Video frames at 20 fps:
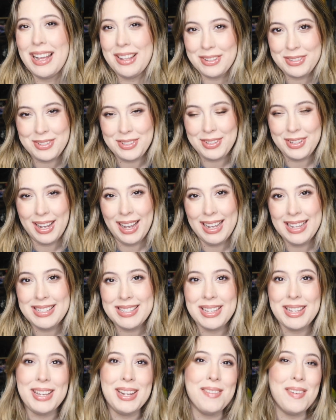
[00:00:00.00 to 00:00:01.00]
I'll see you
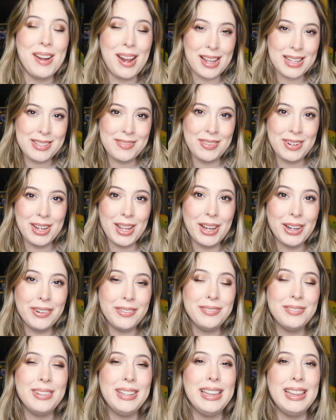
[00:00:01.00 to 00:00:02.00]
guys in my next video.
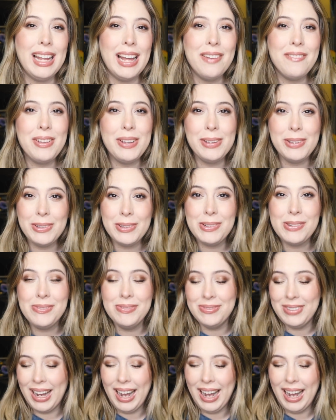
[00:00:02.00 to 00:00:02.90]
Love you.